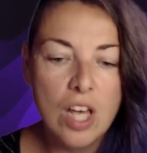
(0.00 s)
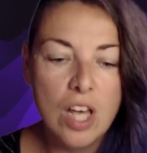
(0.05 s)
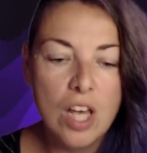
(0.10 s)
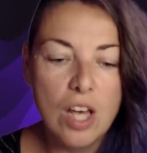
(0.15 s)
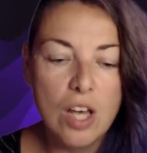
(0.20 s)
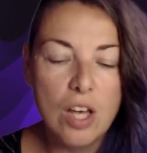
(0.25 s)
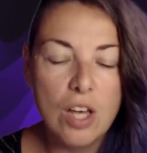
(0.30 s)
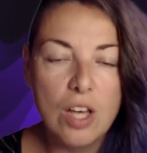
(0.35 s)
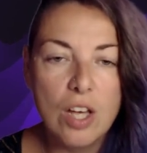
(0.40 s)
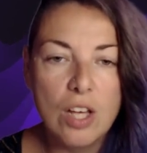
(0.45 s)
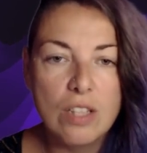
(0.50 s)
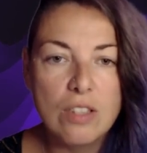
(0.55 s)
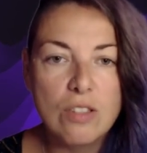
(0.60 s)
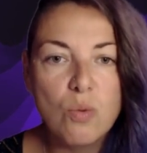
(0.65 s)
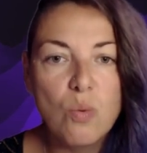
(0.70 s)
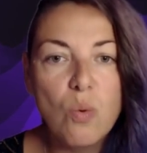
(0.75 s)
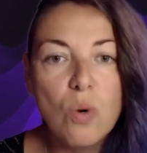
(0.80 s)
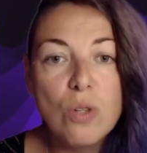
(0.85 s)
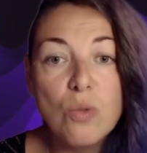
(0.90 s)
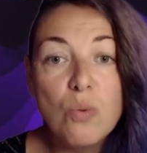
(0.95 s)
And
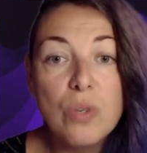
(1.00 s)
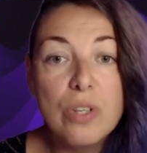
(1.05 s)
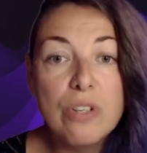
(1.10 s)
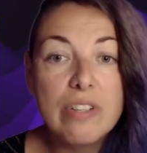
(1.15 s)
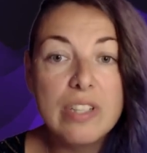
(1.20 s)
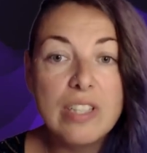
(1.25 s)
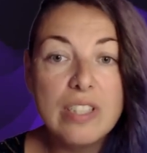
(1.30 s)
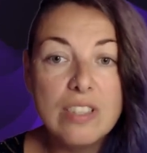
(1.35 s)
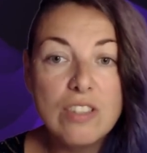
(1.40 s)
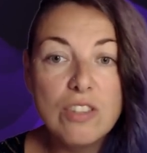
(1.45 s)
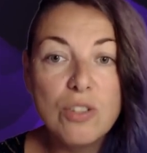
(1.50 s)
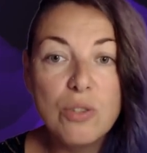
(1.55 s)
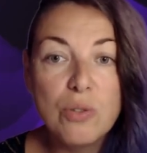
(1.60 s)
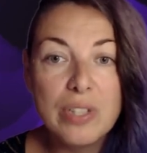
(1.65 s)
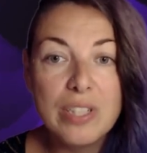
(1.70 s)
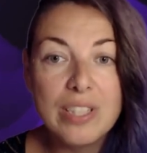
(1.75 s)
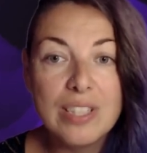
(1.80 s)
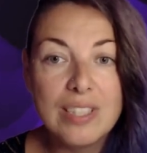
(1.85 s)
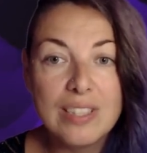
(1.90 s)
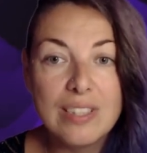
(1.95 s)
what we release
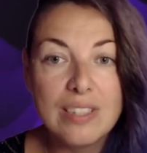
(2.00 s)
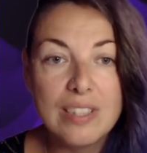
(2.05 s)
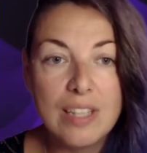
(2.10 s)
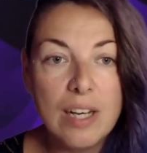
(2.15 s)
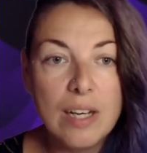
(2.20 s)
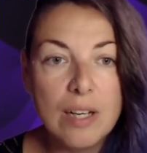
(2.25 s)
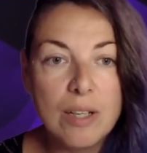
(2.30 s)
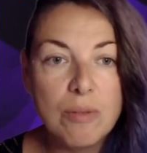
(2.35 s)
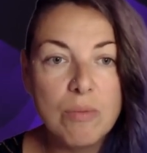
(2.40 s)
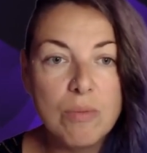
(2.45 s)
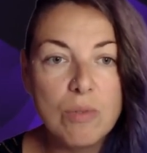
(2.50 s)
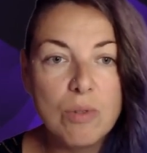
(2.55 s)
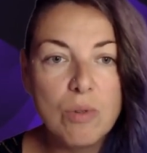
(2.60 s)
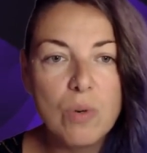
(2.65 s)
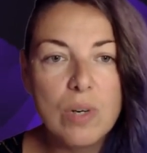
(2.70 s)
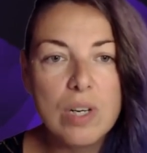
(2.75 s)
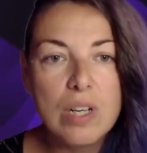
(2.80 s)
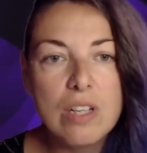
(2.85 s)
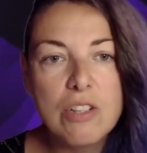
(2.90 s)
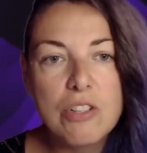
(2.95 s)
during this time
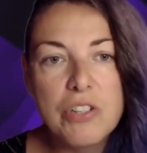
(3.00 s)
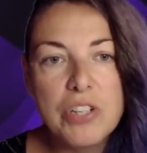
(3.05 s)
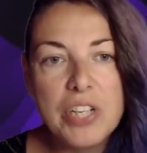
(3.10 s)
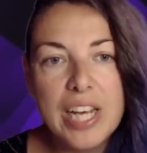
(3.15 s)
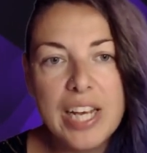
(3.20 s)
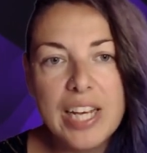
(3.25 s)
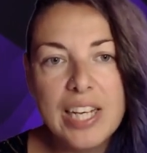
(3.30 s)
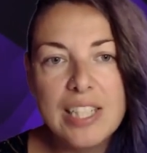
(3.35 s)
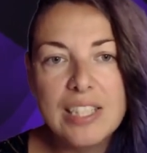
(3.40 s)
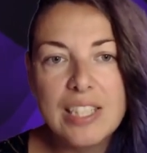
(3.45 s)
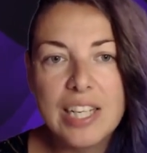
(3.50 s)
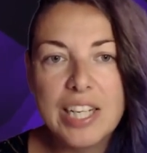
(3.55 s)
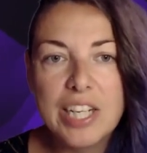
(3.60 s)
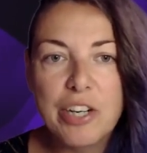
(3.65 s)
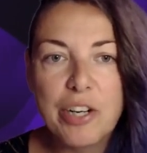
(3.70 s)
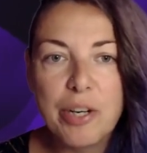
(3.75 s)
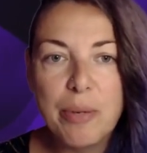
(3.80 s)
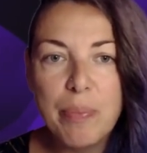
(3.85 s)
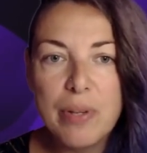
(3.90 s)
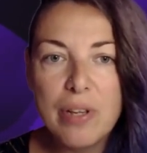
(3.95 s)
will create a
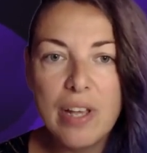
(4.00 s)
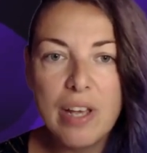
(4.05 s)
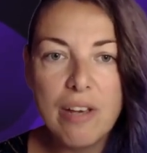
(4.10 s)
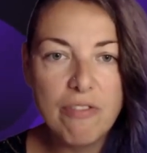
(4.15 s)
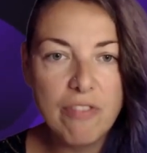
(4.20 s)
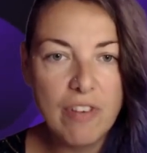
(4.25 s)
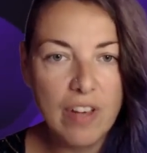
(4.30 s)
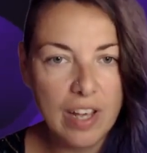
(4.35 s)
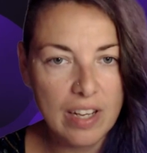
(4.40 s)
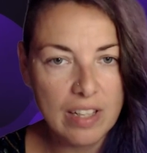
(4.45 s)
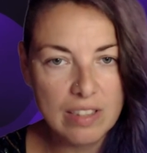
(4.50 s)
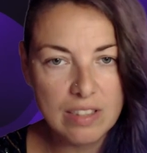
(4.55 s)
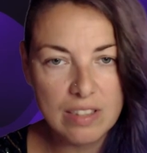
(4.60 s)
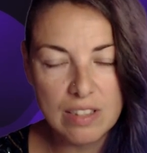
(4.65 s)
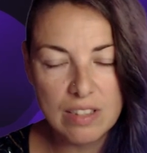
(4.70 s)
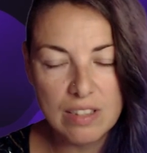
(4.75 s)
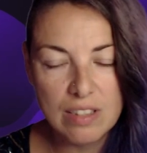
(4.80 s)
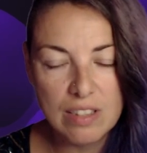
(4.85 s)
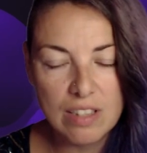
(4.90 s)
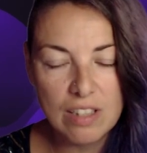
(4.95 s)
ripple effect,
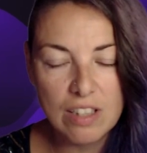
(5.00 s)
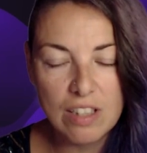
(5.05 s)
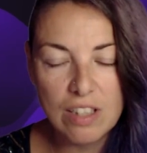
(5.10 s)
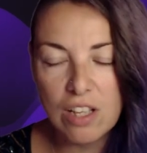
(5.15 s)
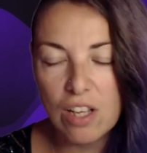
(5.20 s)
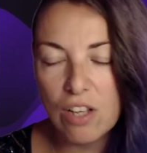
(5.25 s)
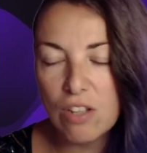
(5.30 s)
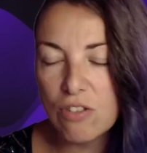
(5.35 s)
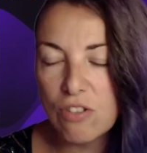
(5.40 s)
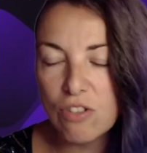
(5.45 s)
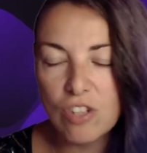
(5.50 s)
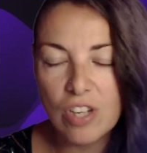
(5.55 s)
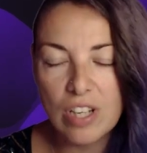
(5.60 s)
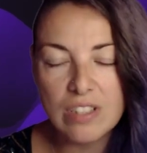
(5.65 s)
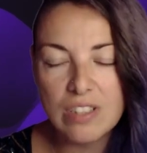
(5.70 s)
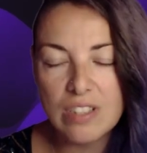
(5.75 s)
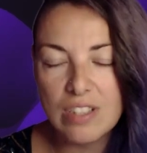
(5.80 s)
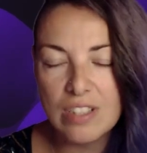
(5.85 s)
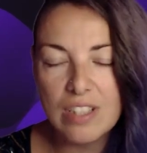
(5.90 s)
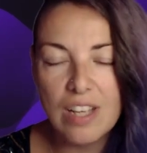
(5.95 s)
not
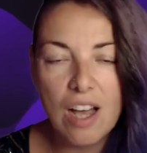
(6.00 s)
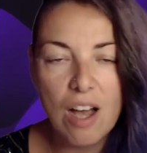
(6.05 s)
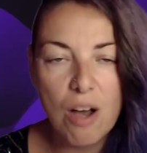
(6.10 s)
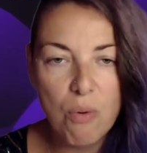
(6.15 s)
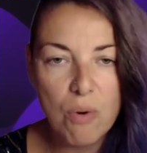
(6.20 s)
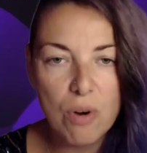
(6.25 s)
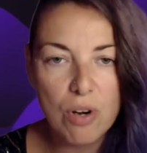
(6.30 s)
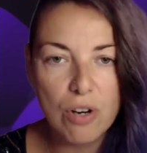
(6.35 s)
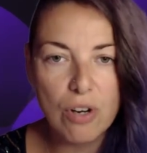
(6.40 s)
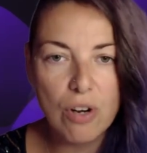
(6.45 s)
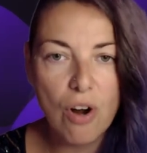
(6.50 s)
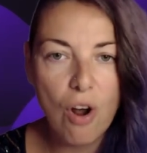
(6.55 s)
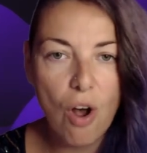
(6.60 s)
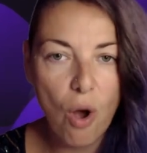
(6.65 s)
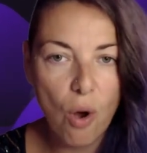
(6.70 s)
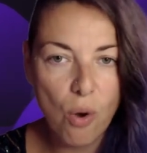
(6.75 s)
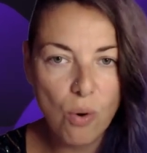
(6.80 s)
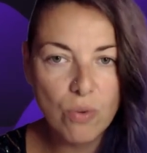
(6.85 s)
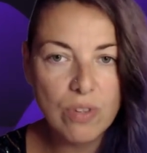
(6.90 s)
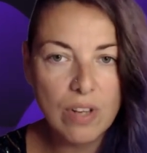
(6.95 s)
just in our
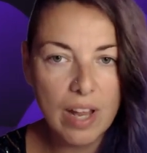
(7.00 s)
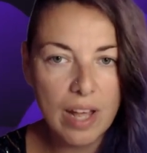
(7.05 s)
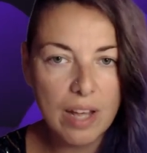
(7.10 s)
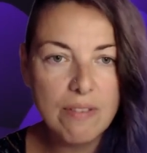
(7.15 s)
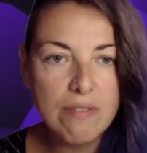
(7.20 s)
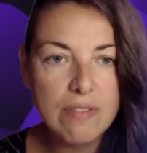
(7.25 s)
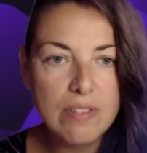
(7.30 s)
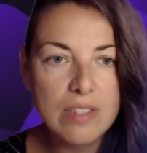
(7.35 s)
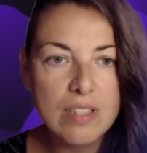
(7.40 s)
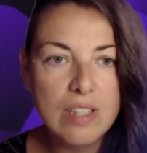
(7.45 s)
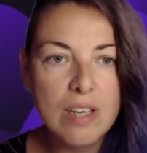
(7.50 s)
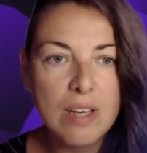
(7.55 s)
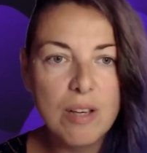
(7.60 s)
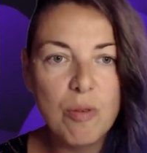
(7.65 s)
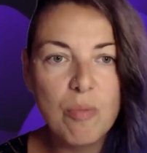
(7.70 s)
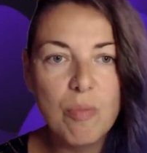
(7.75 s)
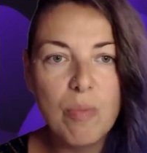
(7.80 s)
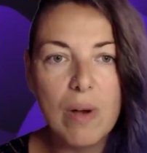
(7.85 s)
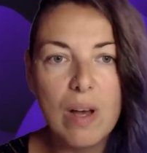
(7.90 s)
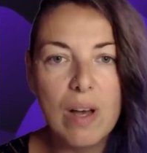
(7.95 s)
own lives,
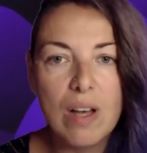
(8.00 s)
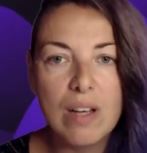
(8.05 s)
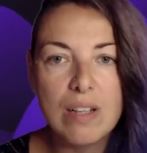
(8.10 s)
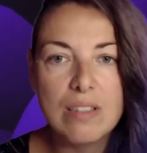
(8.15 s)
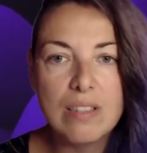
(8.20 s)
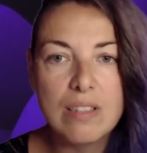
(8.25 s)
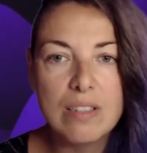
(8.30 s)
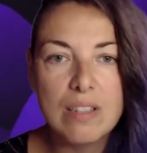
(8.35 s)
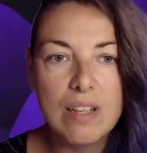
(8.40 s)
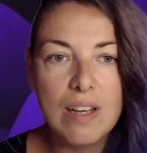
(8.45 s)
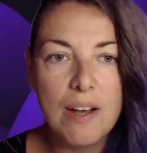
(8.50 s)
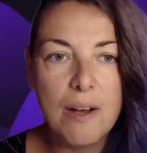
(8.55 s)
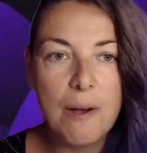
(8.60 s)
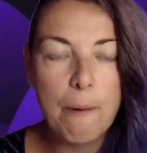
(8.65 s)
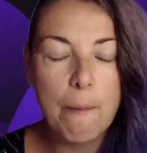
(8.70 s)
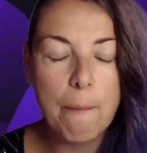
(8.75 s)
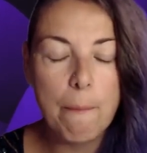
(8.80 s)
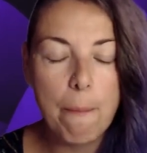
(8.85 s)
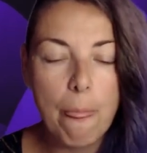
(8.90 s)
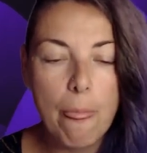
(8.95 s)
but
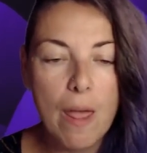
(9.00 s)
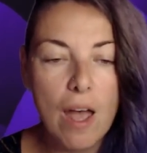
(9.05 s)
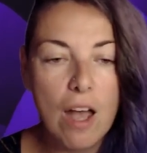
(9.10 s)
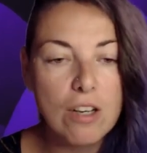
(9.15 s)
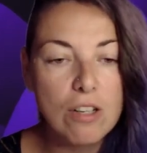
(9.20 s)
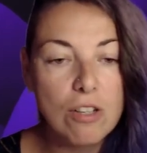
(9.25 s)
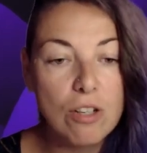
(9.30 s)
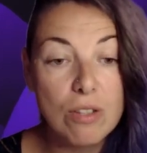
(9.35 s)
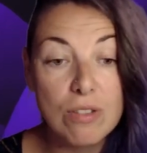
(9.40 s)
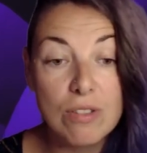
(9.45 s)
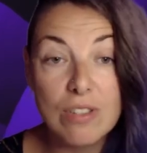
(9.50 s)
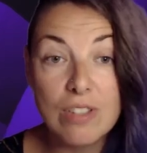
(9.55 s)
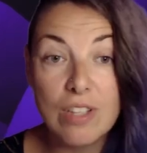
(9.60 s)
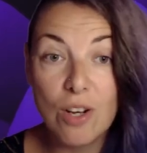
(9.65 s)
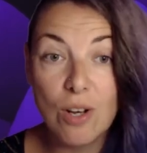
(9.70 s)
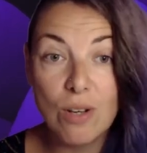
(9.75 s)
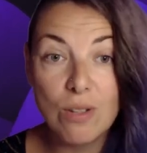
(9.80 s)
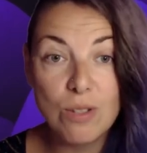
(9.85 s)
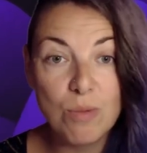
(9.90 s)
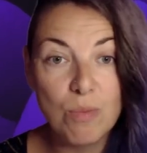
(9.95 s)
um, across the
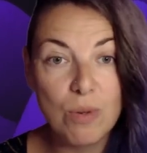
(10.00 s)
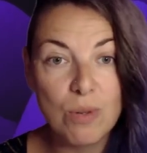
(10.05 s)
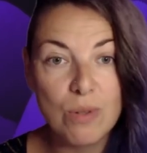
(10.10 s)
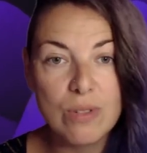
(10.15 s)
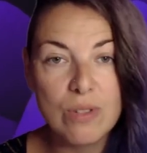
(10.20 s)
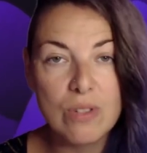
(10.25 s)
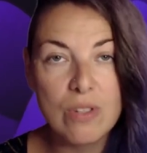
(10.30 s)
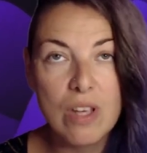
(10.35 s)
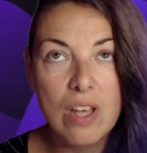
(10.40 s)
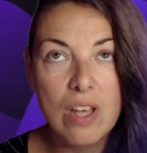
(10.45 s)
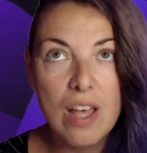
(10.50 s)
cosmos,